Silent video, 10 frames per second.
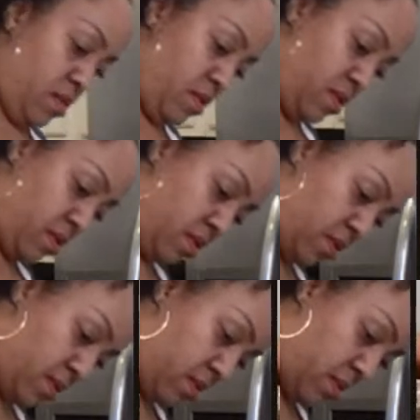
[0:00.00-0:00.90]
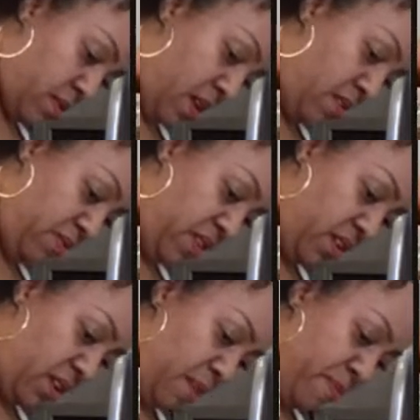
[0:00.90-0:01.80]
I don't think
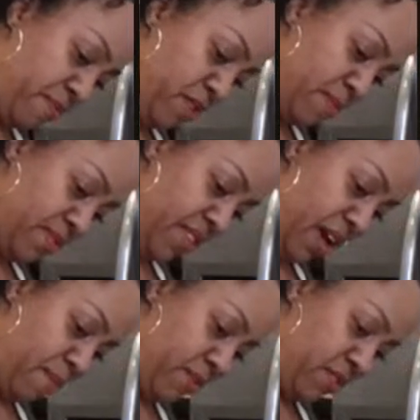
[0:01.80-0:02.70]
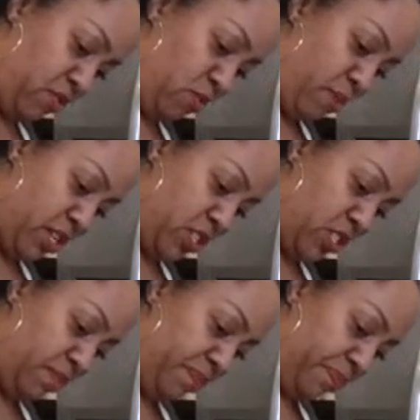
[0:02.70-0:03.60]
a cup of rum is too much.